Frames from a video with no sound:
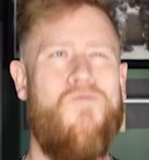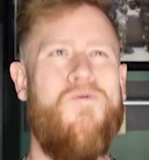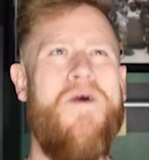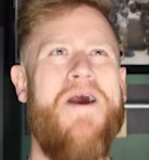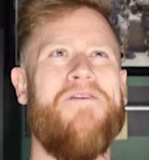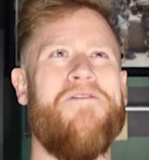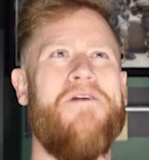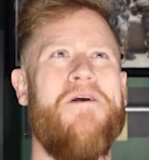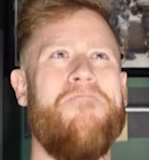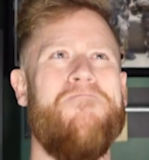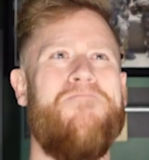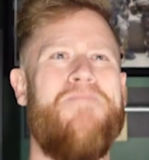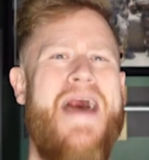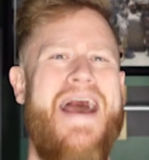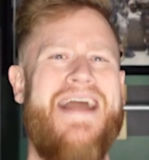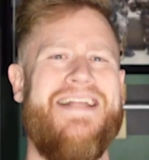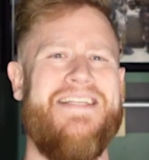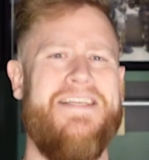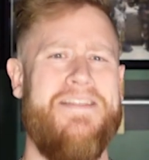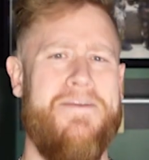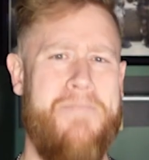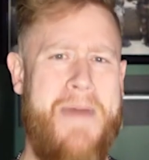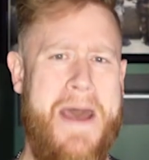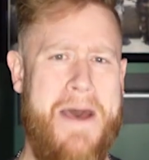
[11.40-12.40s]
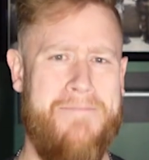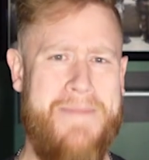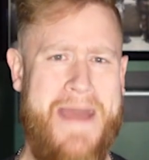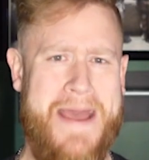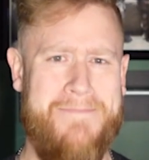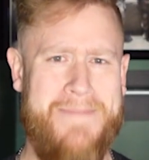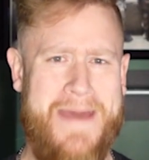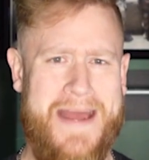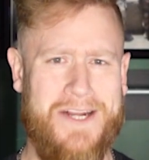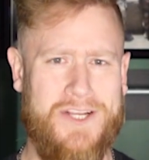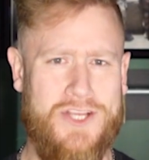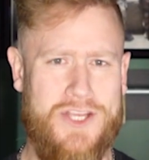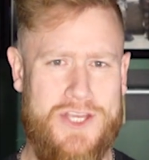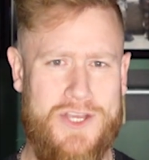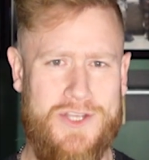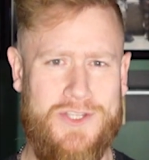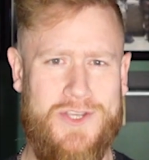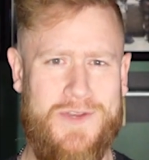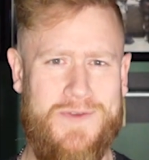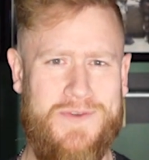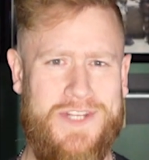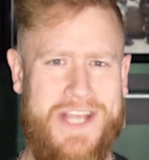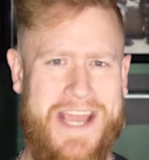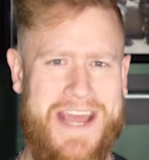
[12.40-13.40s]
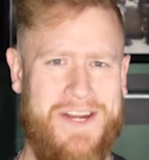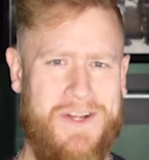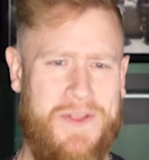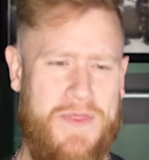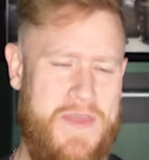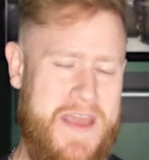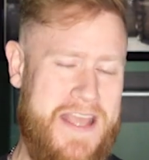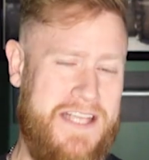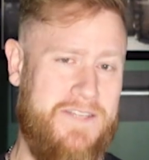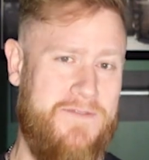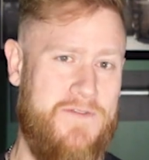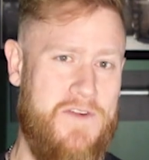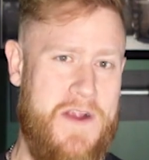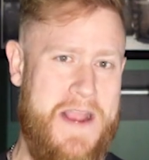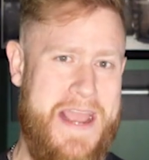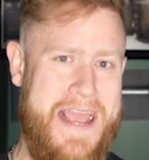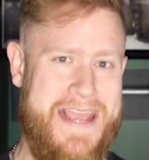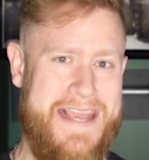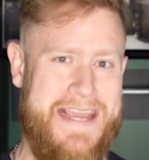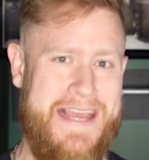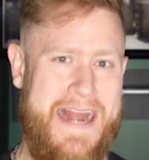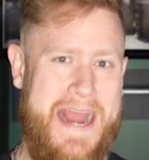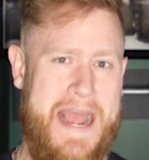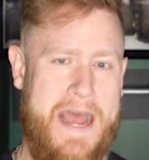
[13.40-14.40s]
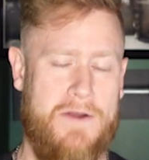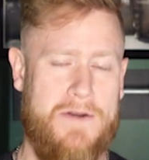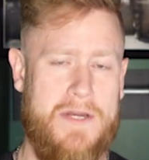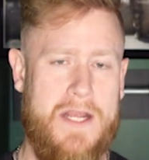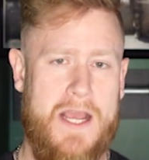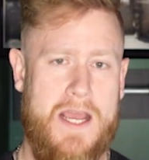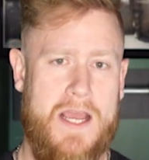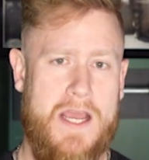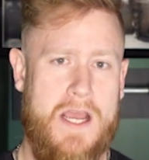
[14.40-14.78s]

Welcome back to the Mountain Man Medical YouTube channel. Thanks for hanging out.